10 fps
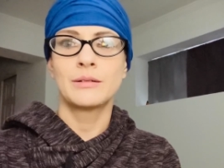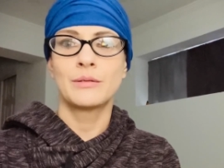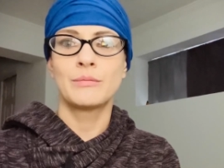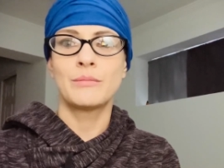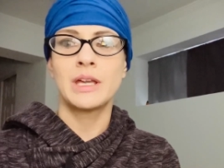
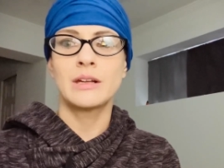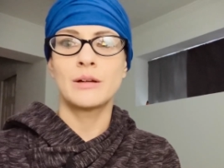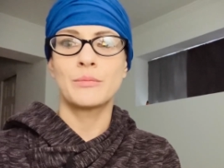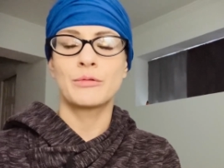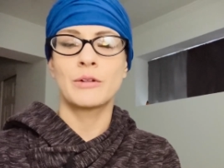made
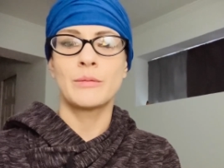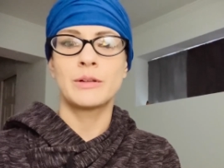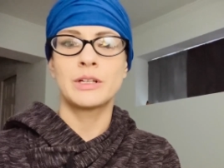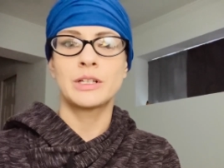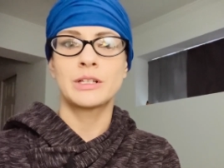up
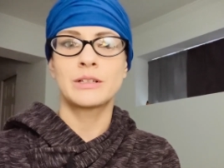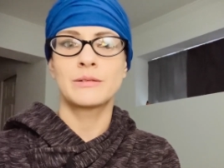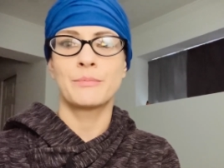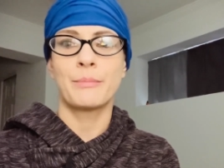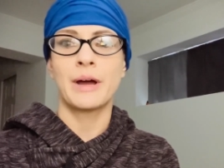rubbish
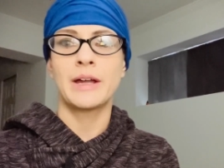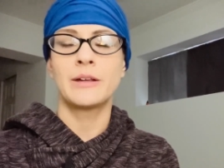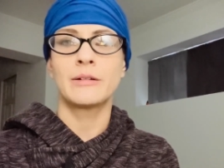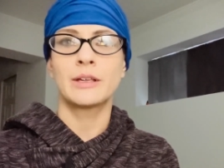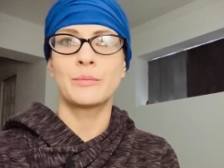by
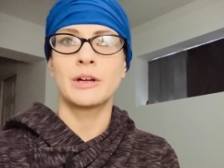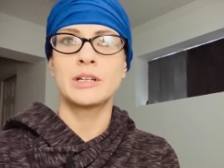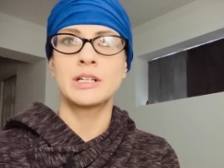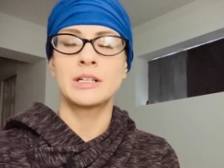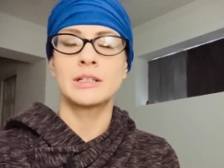Yogi
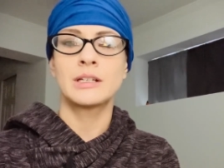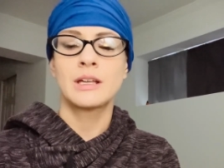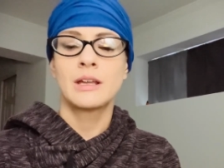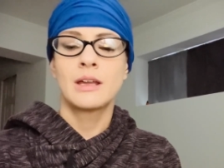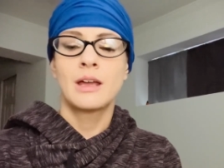Bhajan
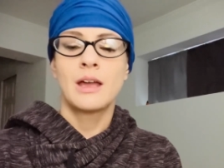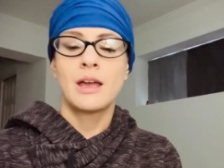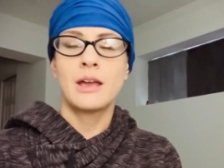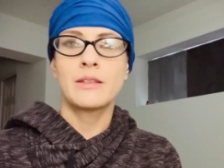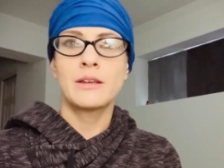
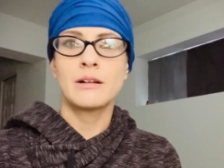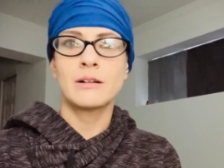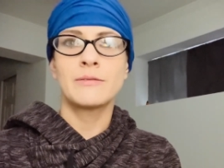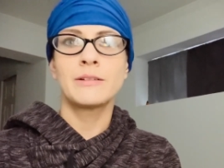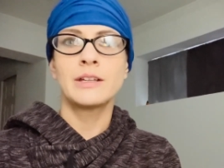and they
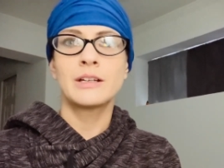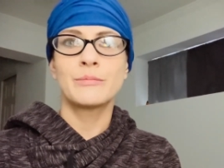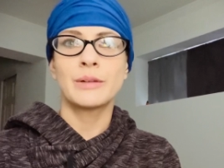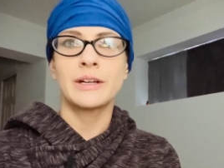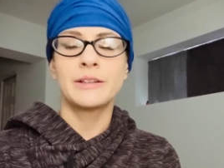artfully
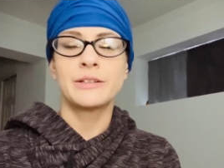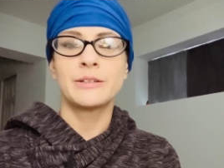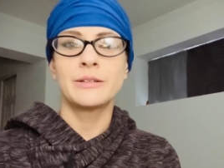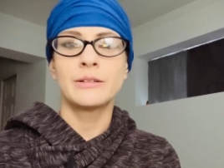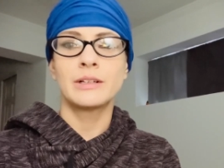combine the
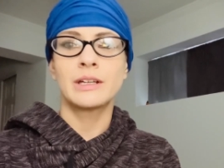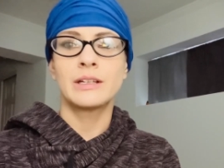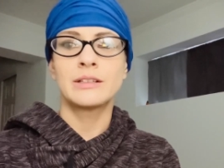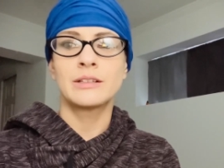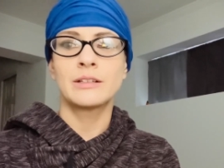two
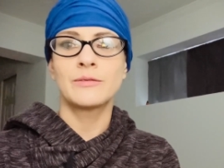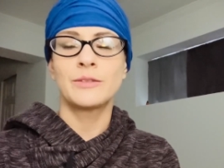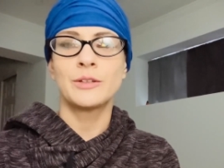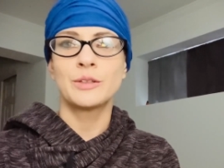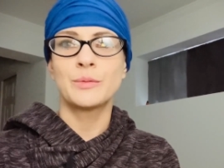again to
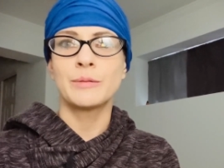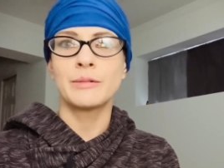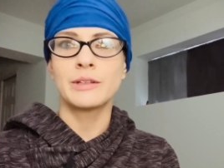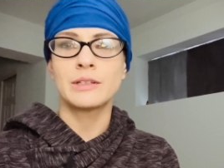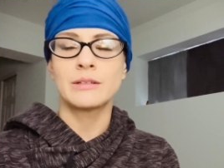confuse
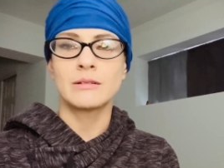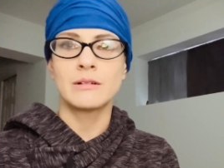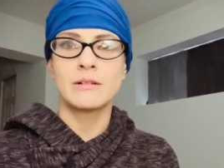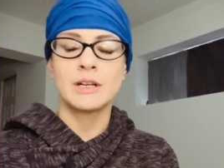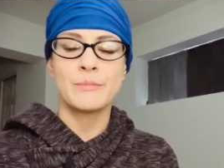people that don't
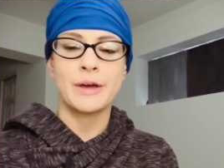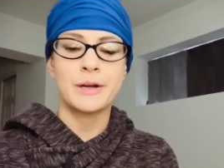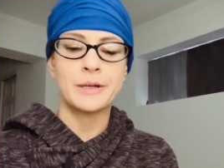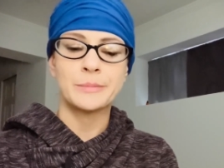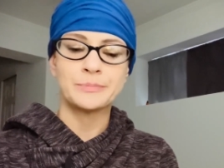know any
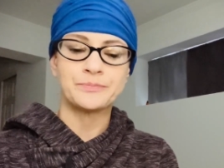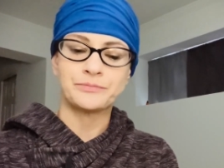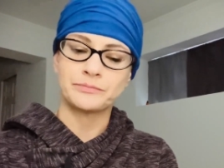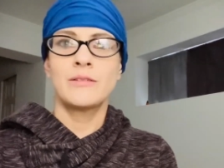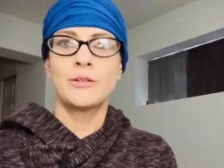better.
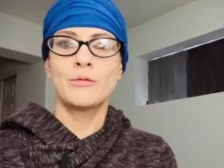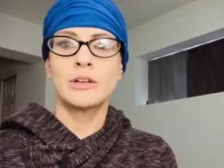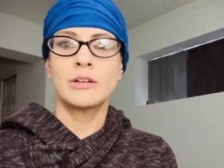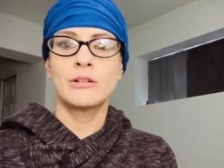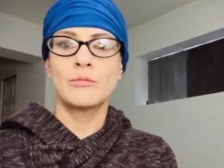If you want
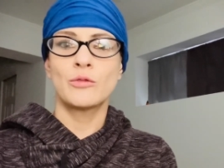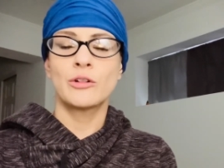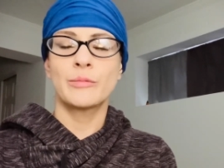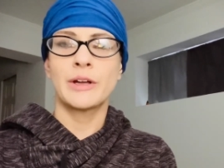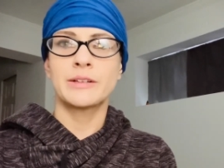to know
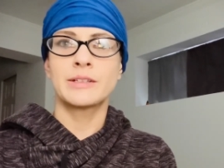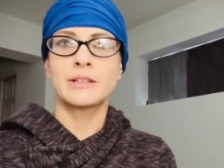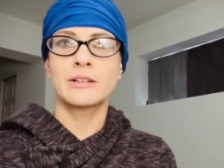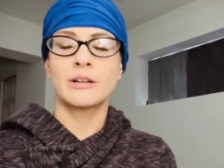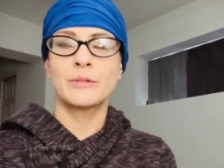more about
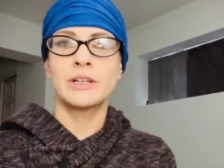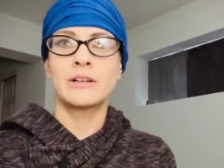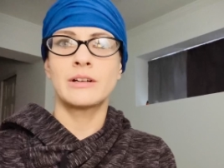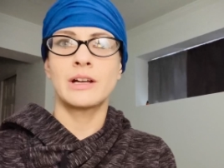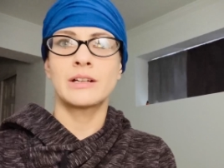Sikh Dharma
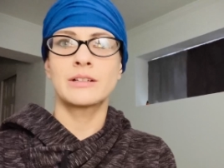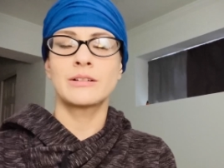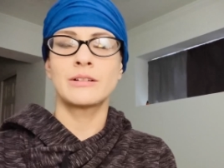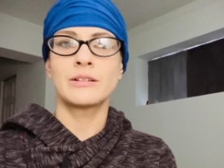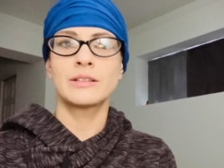
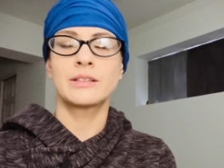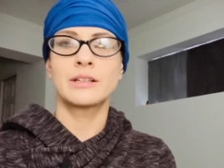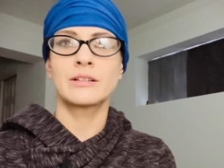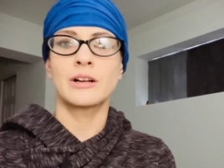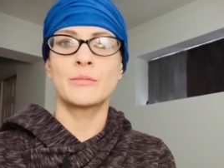International,
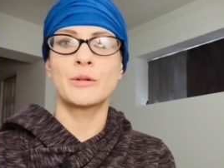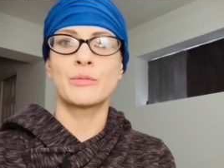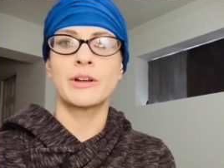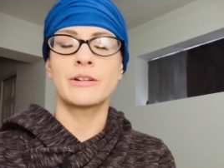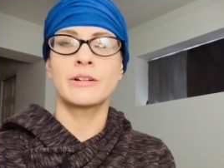Sikh Dharma
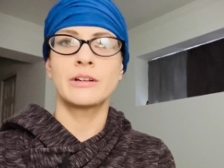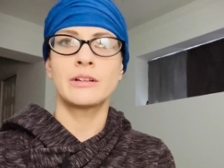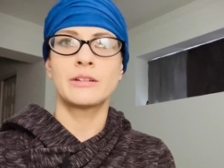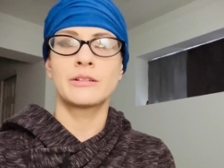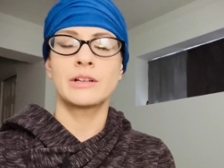
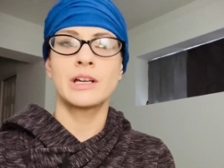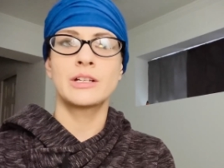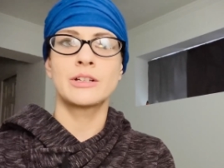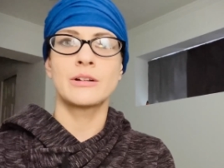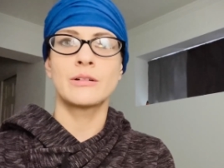Brotherhood
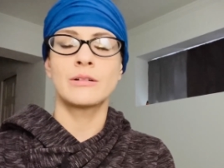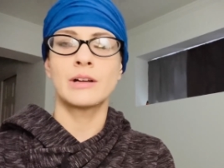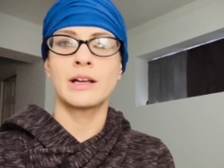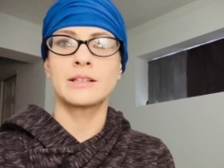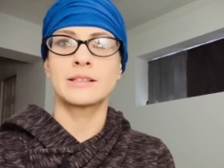3HO
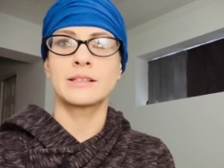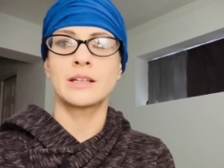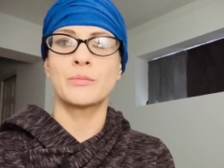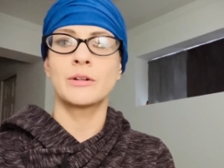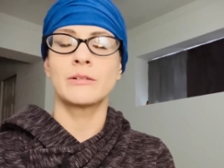as the
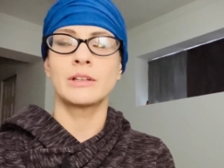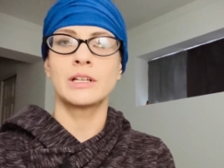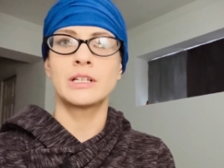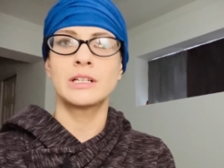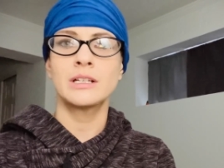separate
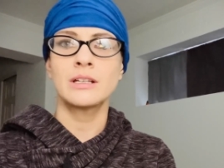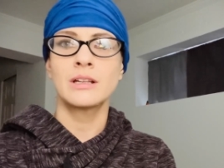religion,